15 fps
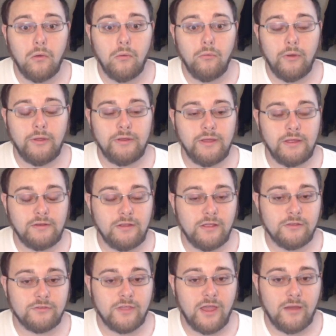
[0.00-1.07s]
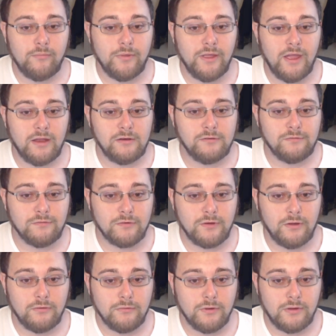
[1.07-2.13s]
Well, he just got beheaded for
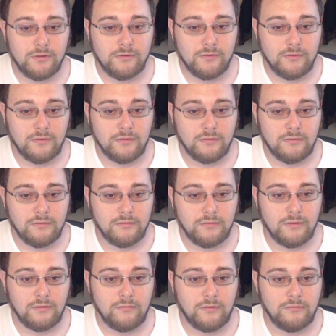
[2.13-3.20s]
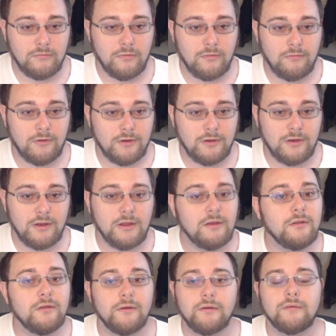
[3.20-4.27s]
no reason. It's like, what, what, what did he
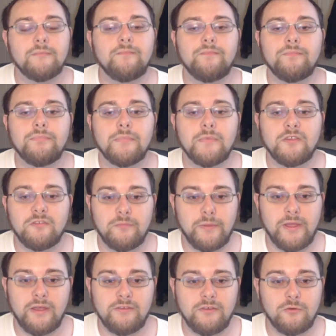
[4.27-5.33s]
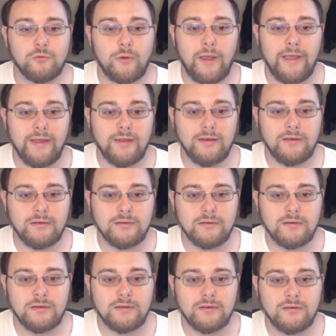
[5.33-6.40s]
do? It's because he ran?
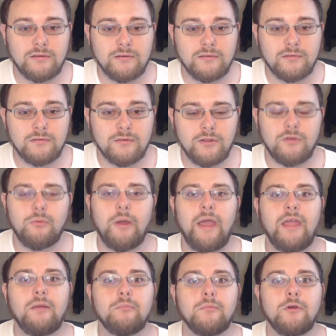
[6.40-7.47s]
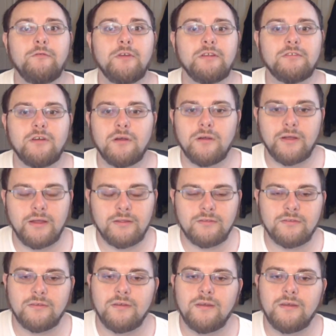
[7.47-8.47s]
Do you hate moving targets?